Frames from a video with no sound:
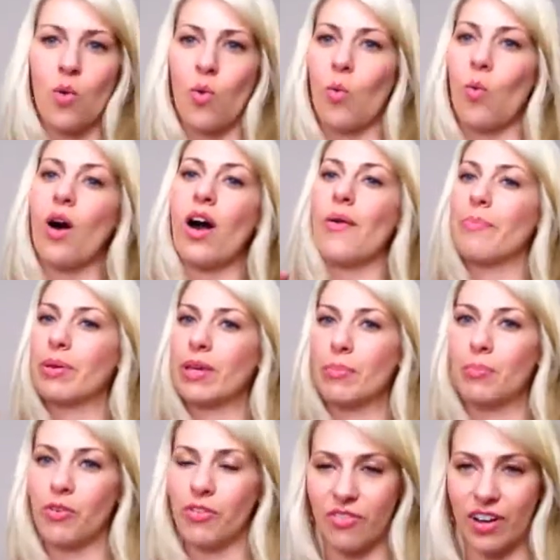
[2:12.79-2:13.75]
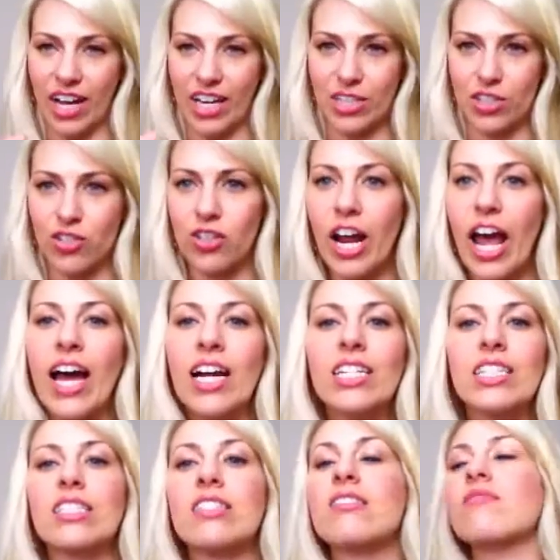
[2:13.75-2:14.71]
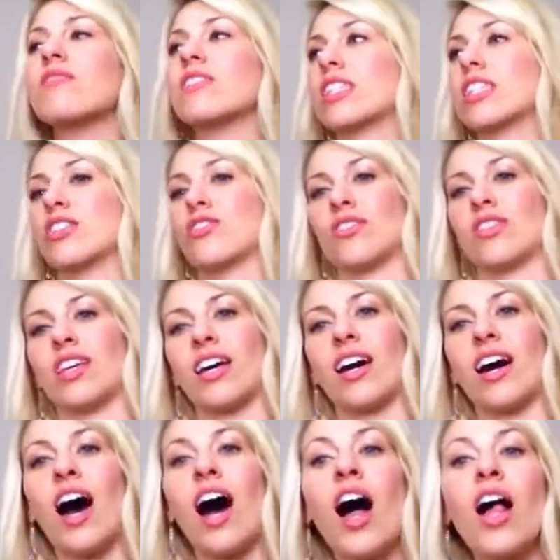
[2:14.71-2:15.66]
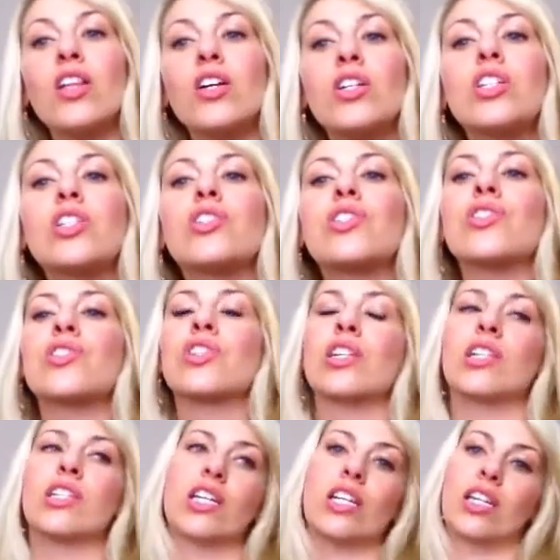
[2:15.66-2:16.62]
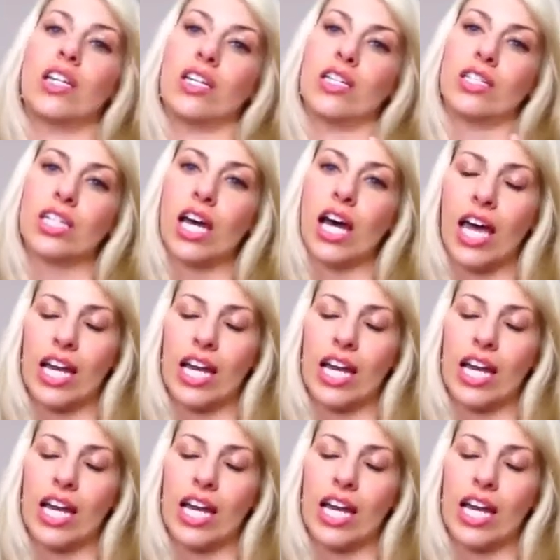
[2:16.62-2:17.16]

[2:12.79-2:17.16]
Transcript: what people find attractive, and these are the colors, and da da da da.